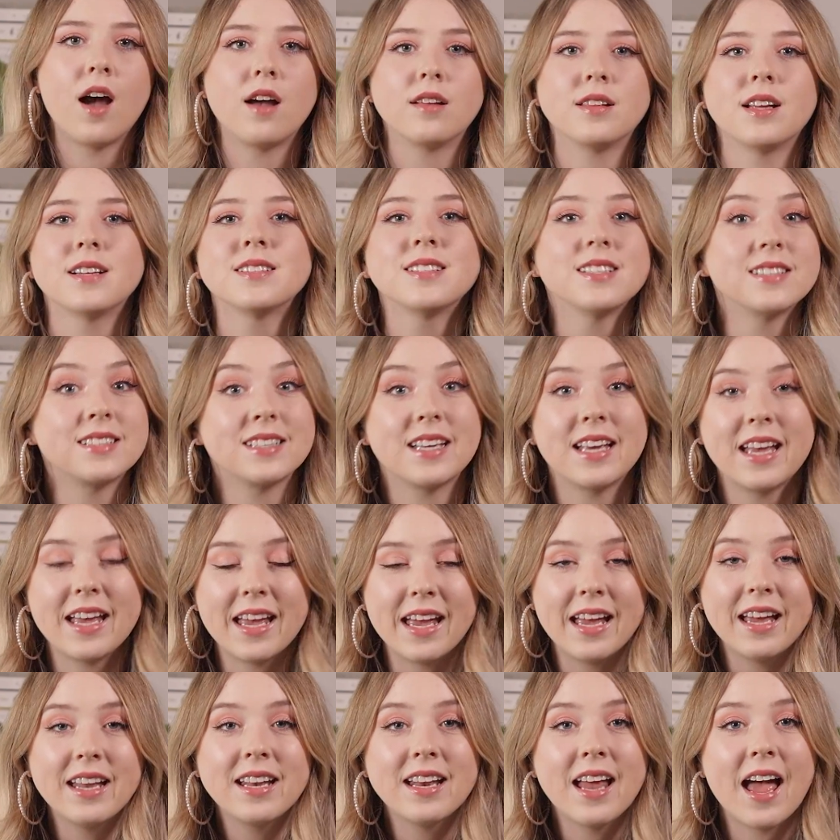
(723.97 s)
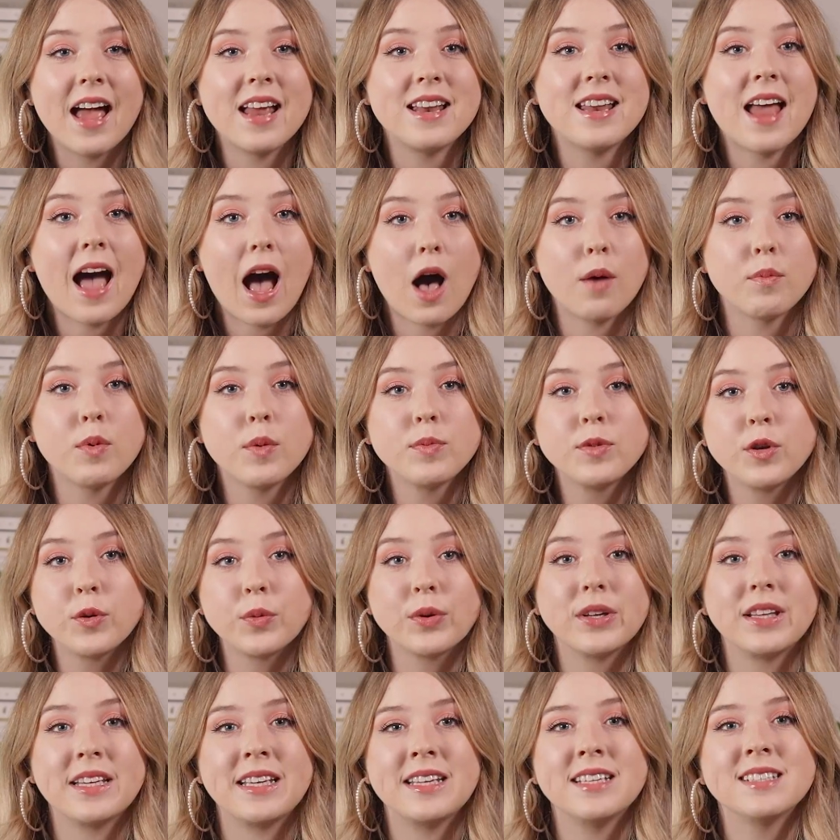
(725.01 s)
Unless it's a hit, an album you
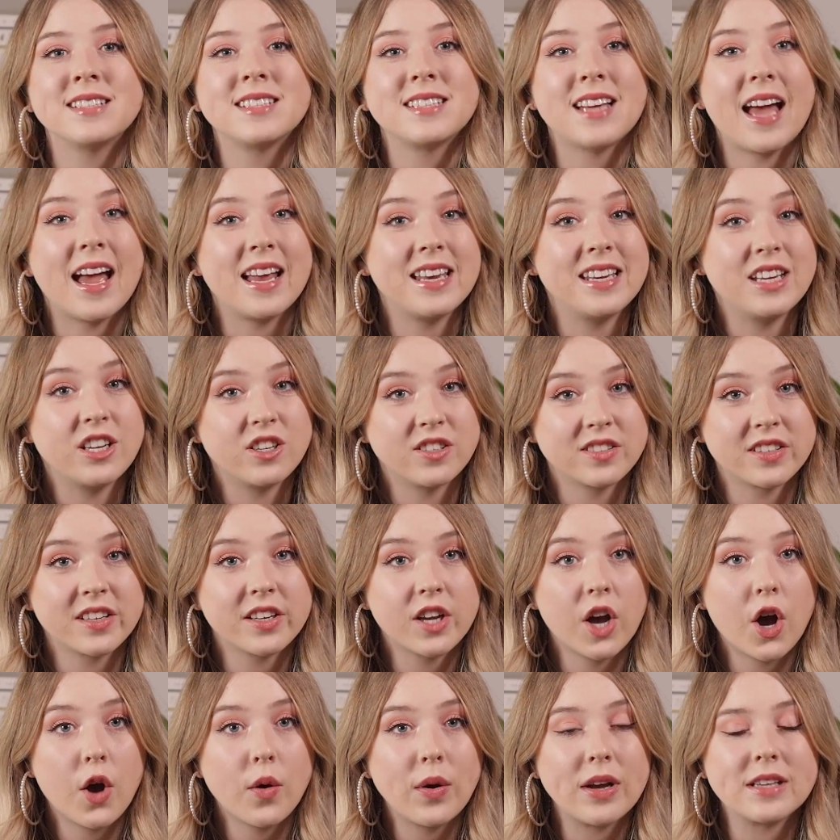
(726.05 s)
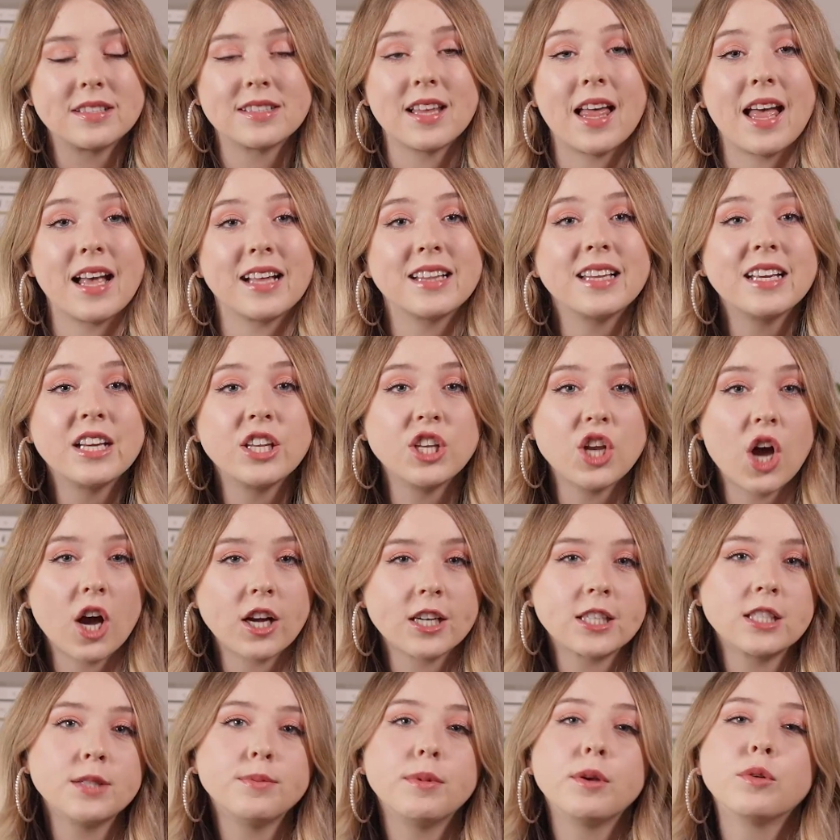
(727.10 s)
released 10 years ago is likely
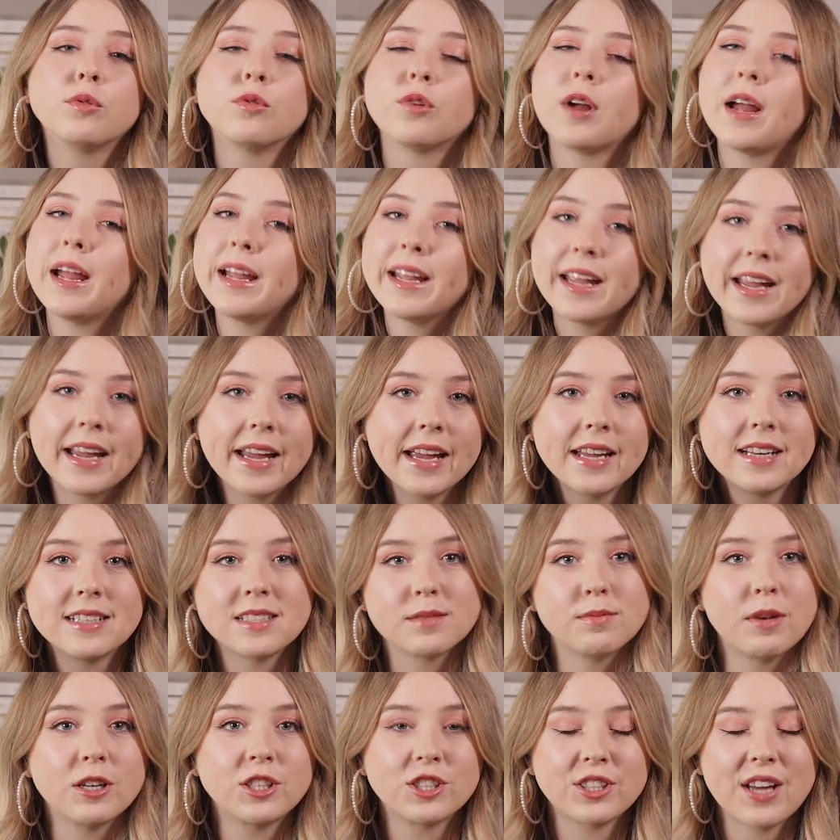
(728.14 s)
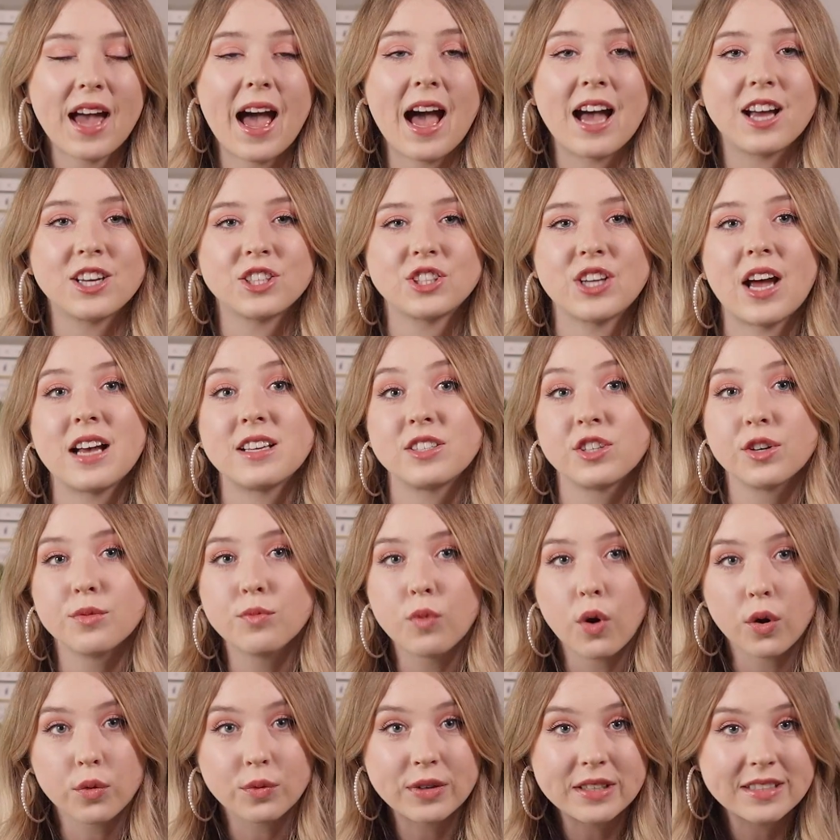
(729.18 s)
not to be raking in as much cash as your
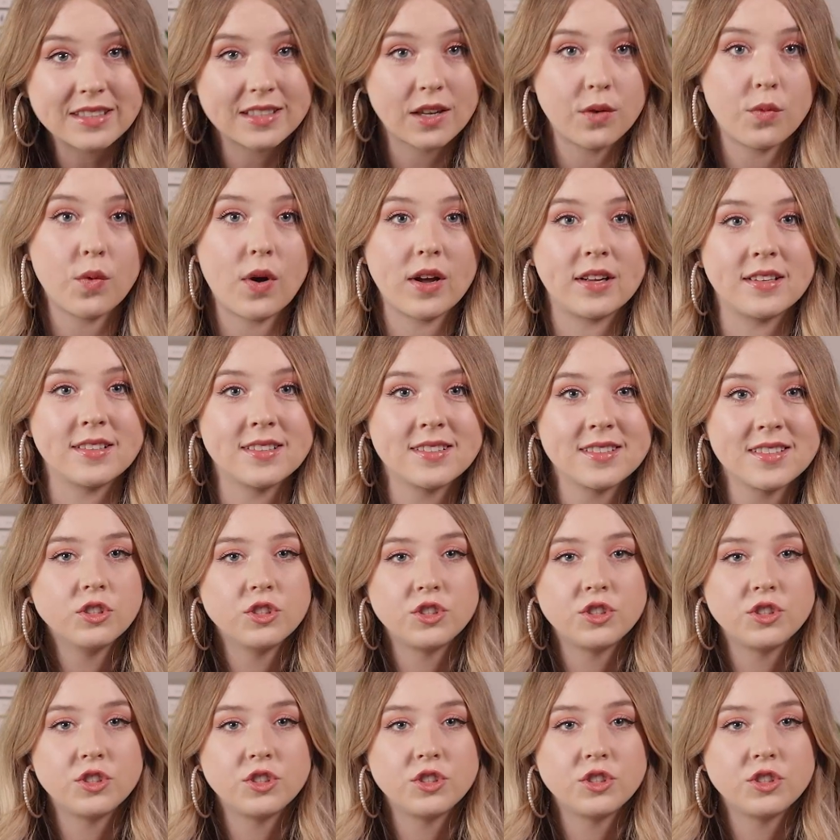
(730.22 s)
more recent ones.